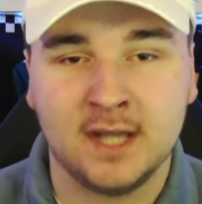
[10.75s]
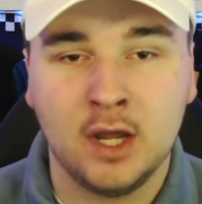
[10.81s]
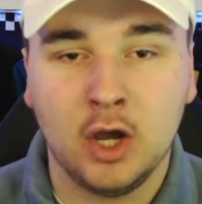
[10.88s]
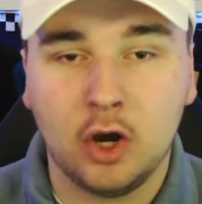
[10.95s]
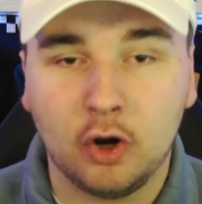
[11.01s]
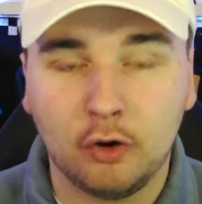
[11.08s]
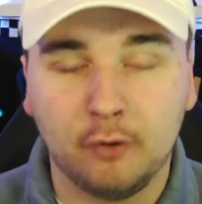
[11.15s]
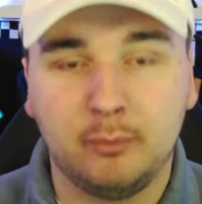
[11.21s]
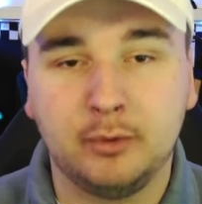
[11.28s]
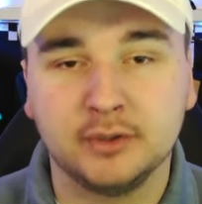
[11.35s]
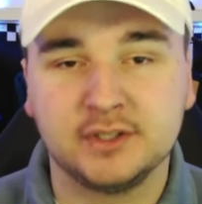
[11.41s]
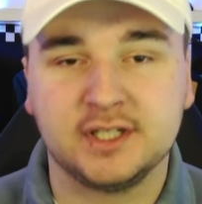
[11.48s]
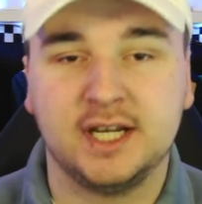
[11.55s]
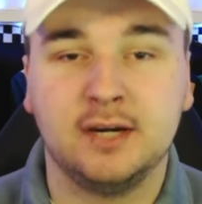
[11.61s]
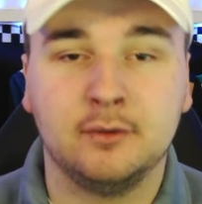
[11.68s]
up
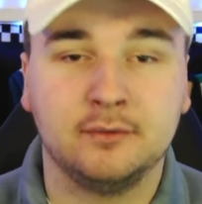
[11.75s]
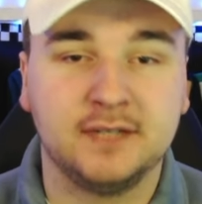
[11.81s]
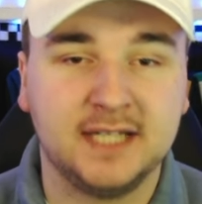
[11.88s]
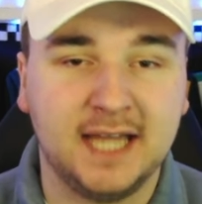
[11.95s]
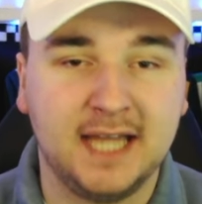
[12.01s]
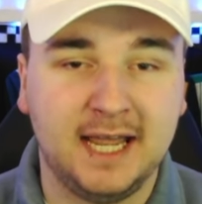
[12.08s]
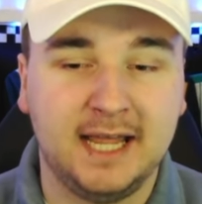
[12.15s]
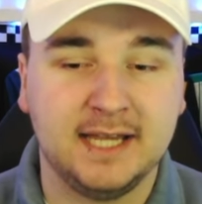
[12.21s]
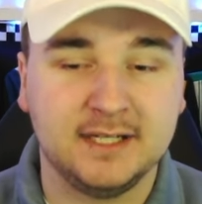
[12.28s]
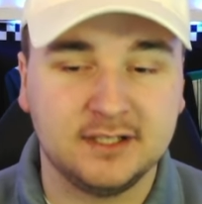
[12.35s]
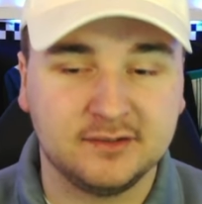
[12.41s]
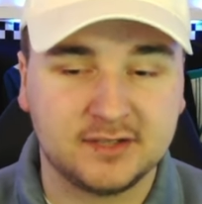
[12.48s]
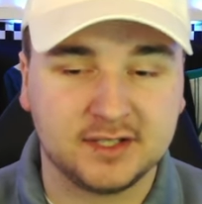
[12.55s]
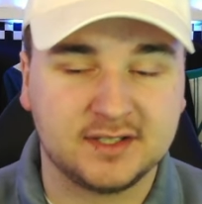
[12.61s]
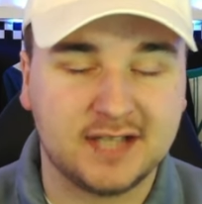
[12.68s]
until the end
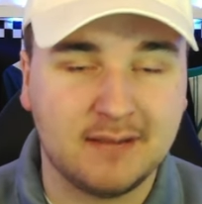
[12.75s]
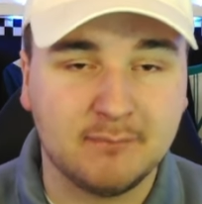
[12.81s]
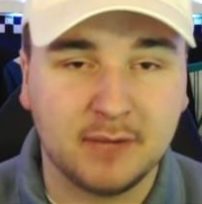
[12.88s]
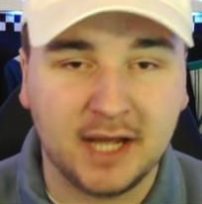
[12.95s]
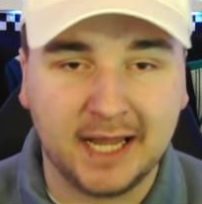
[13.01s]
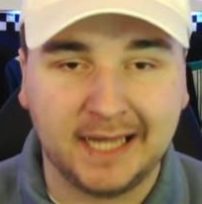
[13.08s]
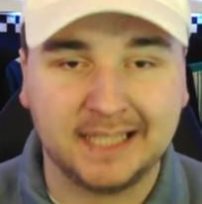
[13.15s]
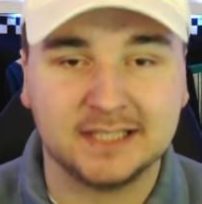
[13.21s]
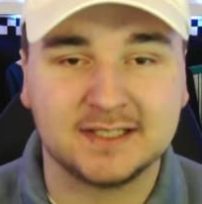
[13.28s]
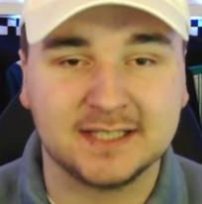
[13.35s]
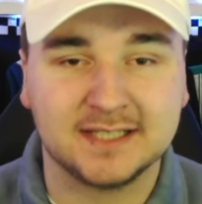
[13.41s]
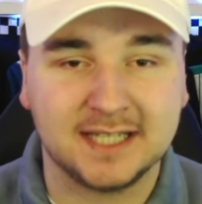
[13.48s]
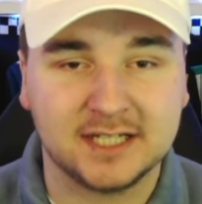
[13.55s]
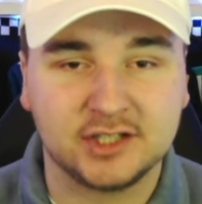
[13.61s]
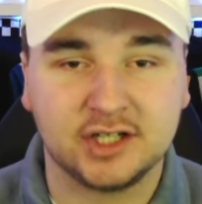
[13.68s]
of December into
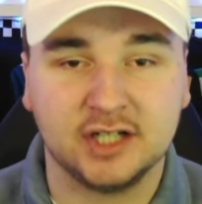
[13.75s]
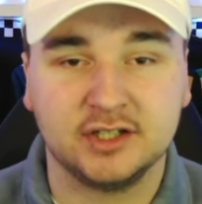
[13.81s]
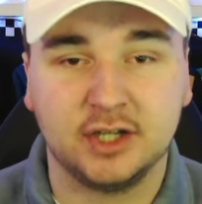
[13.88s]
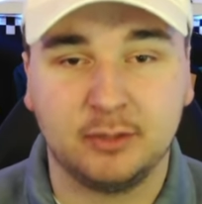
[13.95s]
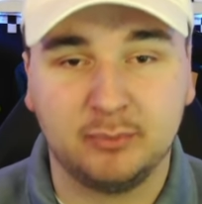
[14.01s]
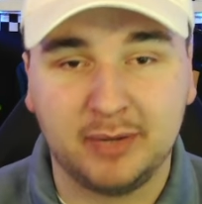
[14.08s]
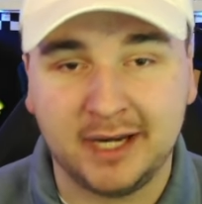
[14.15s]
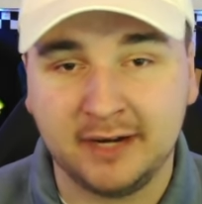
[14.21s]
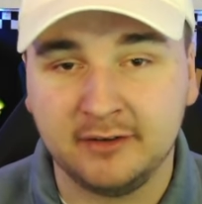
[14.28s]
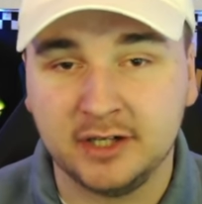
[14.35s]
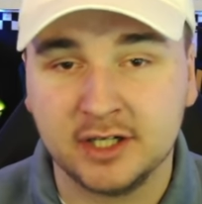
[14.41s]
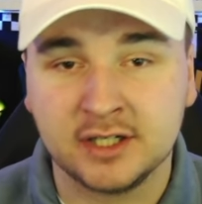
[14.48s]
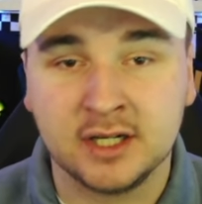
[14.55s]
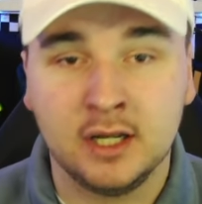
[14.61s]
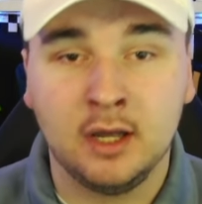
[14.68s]
that January
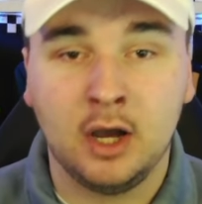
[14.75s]
period.